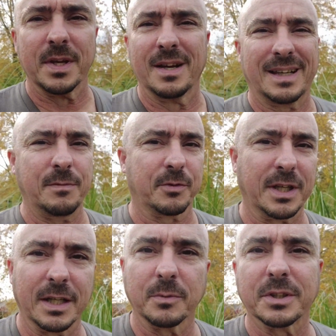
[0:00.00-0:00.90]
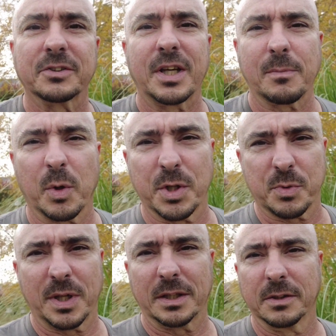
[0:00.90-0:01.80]
I keep forgetting with this camera
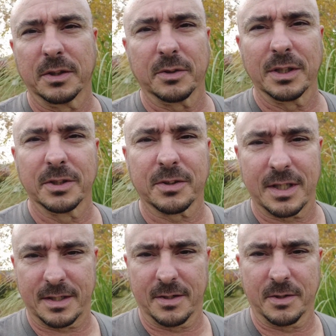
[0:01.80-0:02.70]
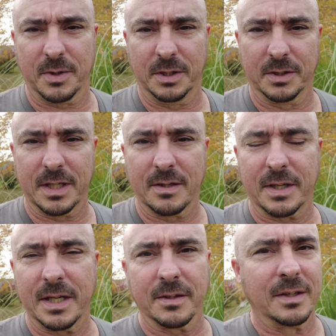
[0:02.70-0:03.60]
which way to look. Do I look right there? Do I look
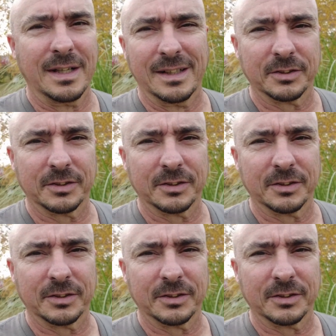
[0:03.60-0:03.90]
down here?